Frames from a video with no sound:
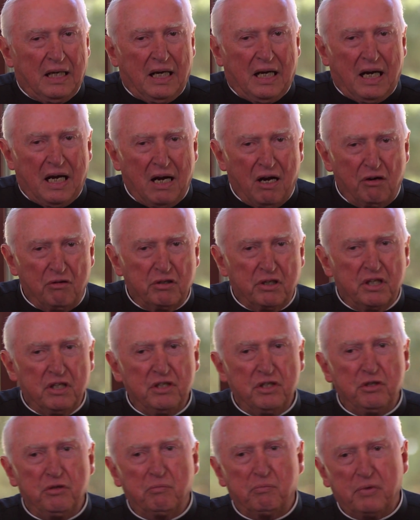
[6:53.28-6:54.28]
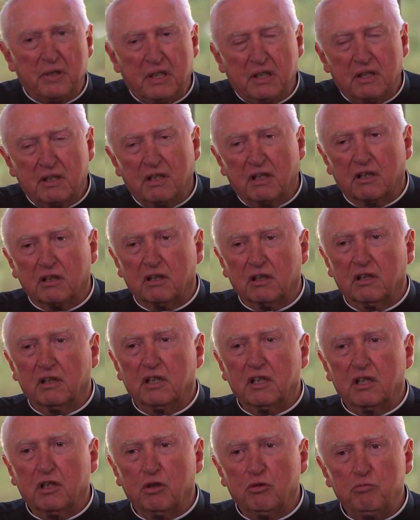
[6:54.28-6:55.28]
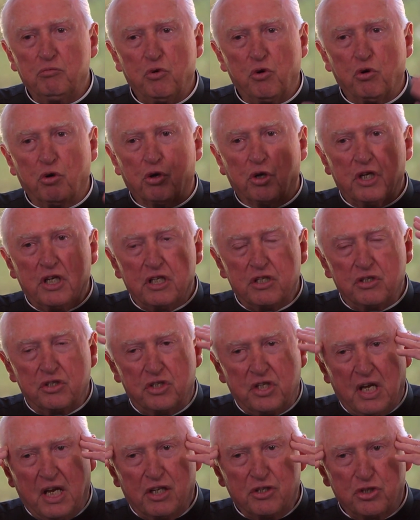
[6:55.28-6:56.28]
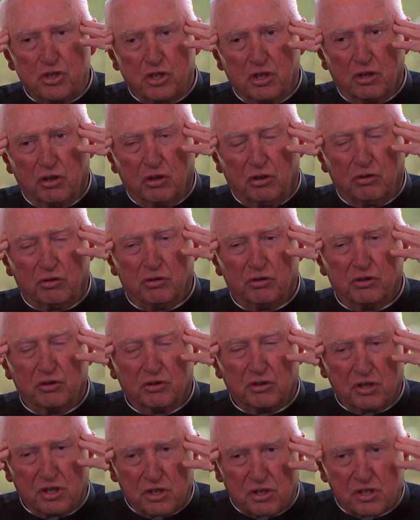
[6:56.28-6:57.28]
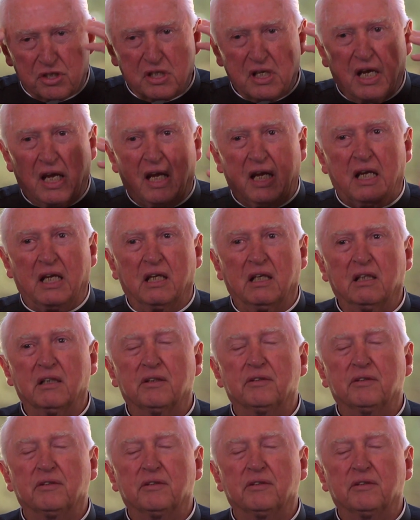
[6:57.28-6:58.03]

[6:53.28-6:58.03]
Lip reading: How can you be a little more intentional to say,